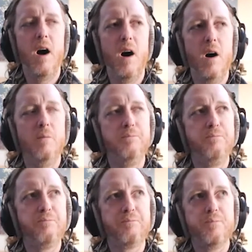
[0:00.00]
Um,
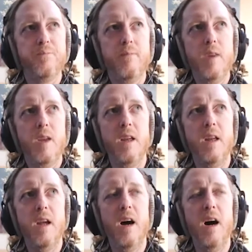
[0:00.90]

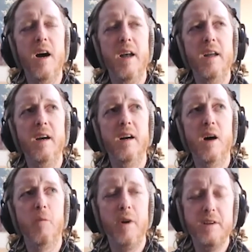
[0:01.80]
I
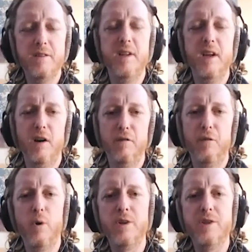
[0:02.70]
I went into the Air
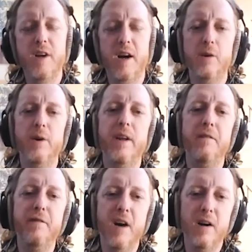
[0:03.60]
Force. I learned
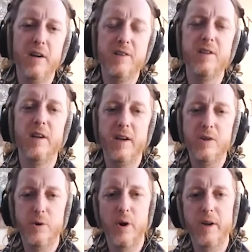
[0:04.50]
avionics and
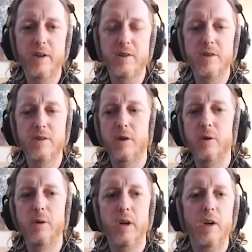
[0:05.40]
electronics.
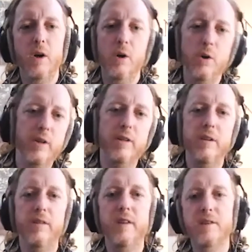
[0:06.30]
So
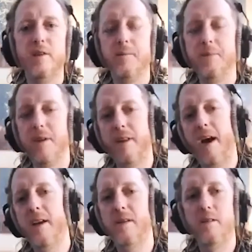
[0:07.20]
hooking this up to
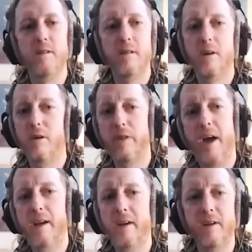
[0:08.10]
that and all
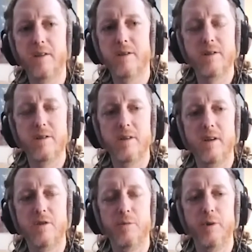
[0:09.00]
that is
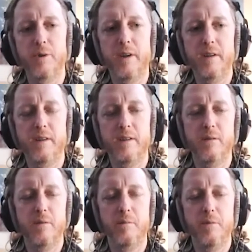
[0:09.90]
is really
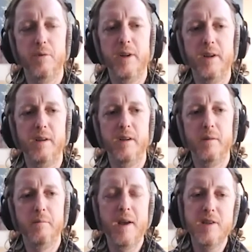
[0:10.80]
pretty
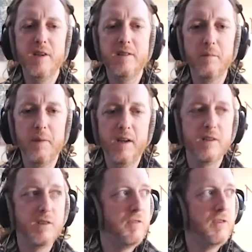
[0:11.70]
basic to me
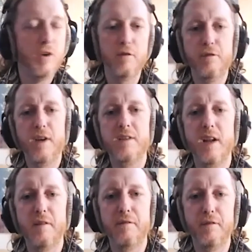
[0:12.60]
because if you can fix an
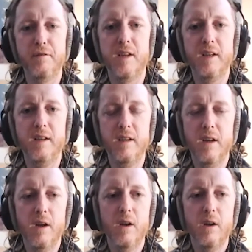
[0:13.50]
F-15,
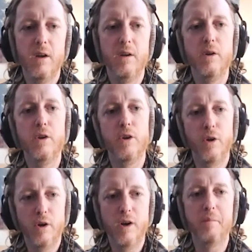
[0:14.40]
you can
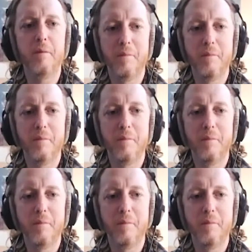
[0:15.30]
hook up a